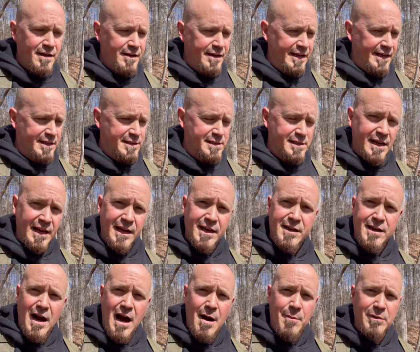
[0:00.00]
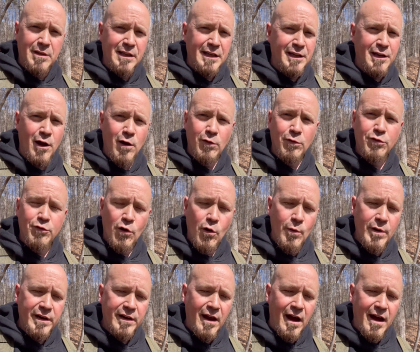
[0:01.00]
It's a commonly known
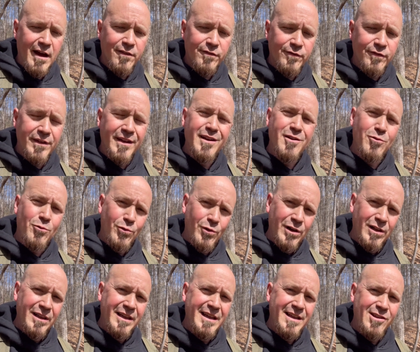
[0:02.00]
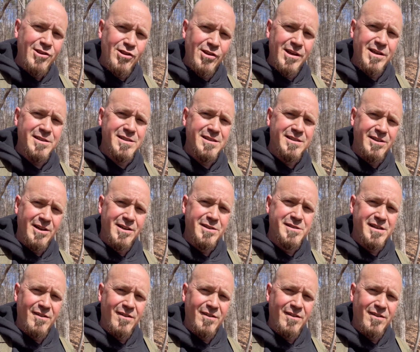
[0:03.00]
throwing knife. It really just does